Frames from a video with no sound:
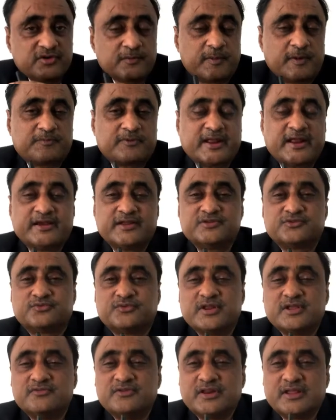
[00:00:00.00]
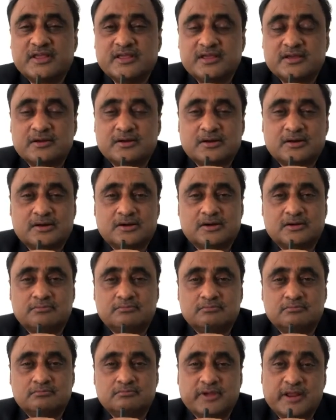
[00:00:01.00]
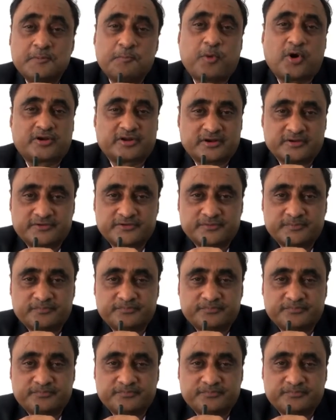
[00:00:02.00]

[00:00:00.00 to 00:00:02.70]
peptide is very important,